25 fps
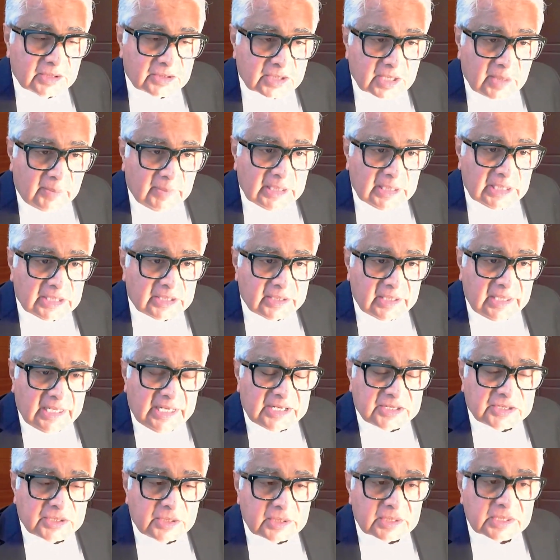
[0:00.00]
The troubled
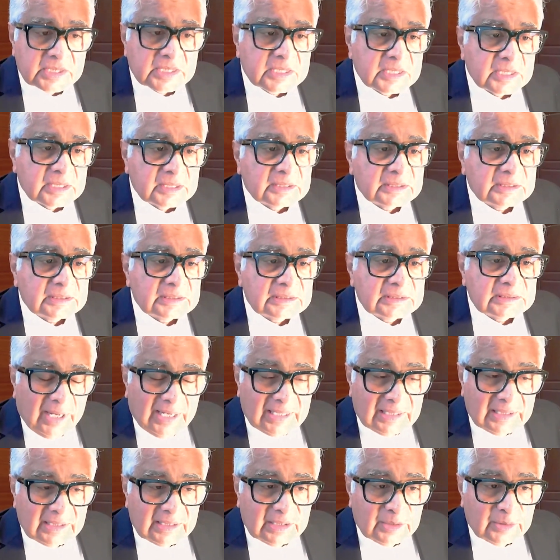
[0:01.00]
relations,
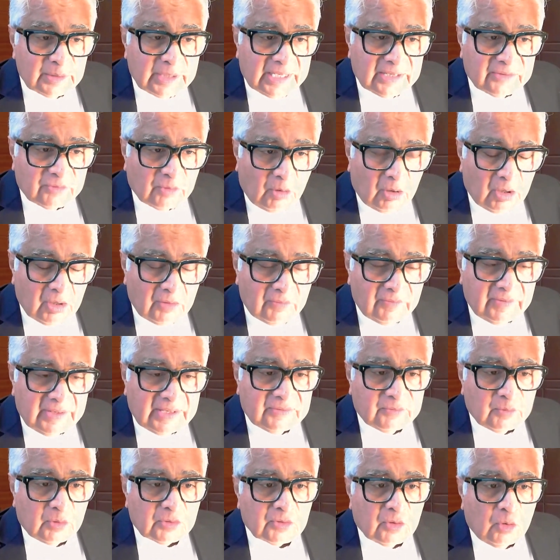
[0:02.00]
while there's
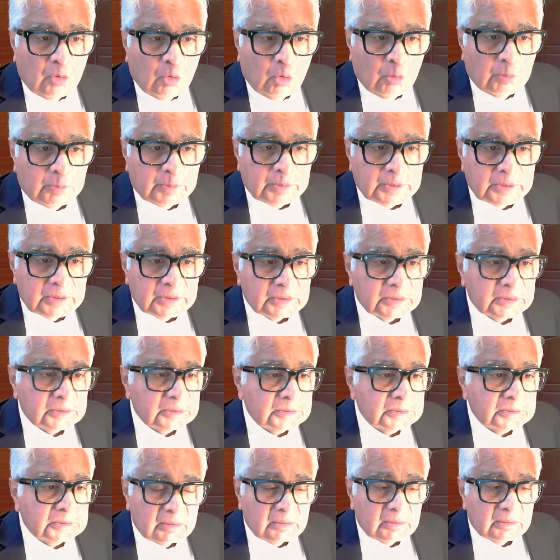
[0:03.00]
always was a hope
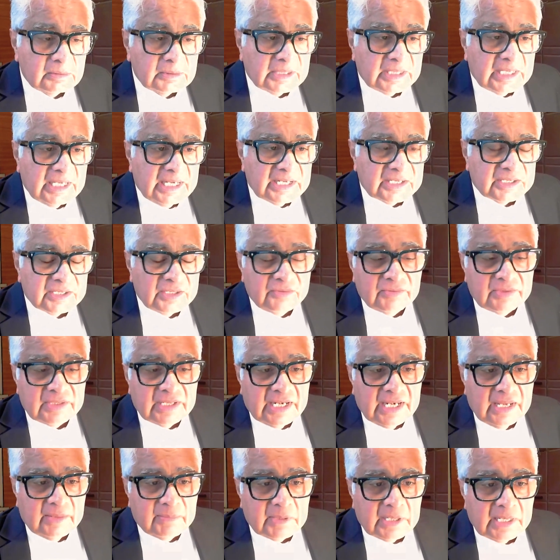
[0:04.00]
the relations
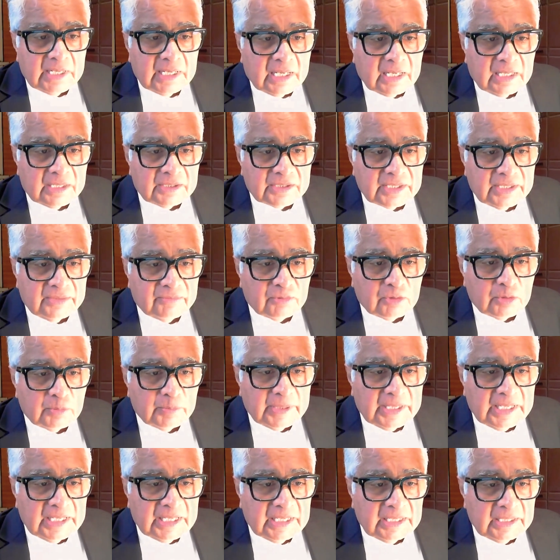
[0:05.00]
with the neighboring country
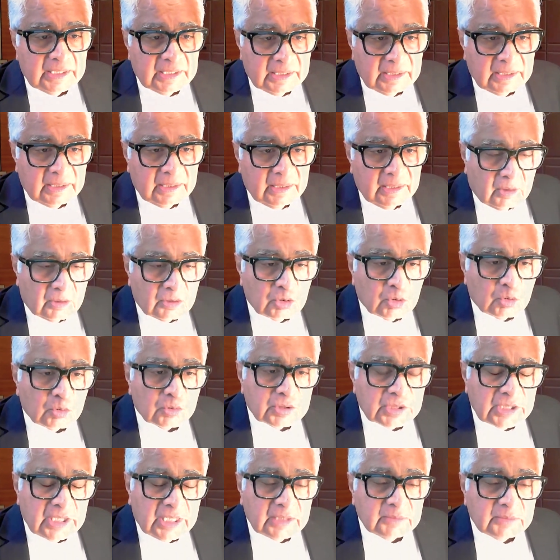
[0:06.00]
would be on
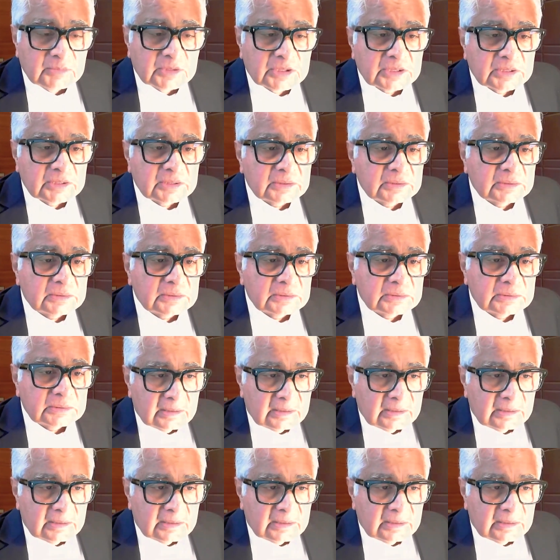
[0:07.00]
good terms,